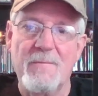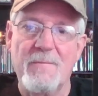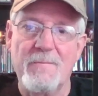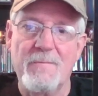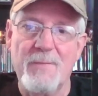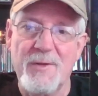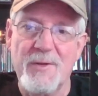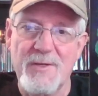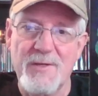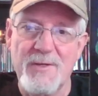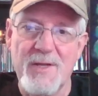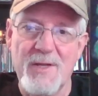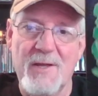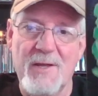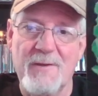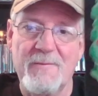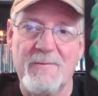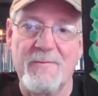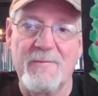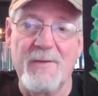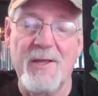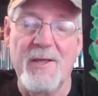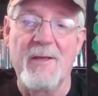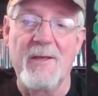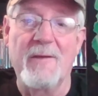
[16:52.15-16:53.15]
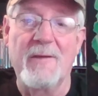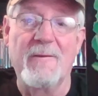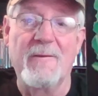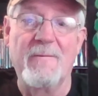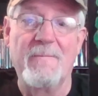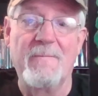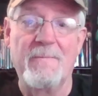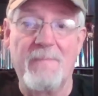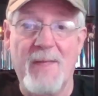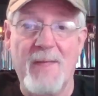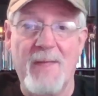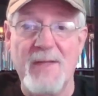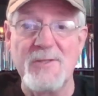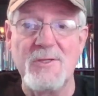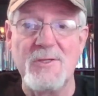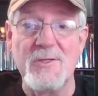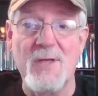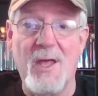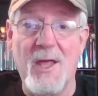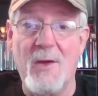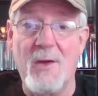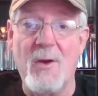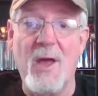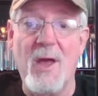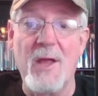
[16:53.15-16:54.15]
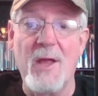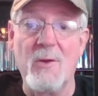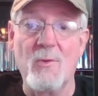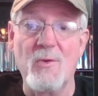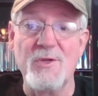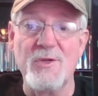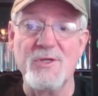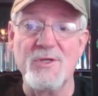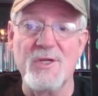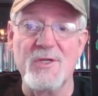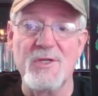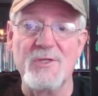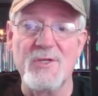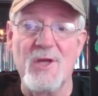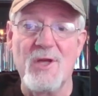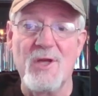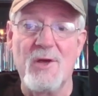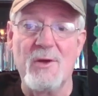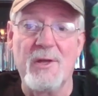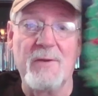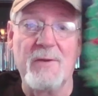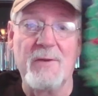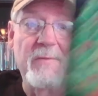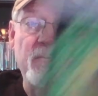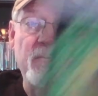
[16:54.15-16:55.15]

But uh, yeah, that's how I originally saw it.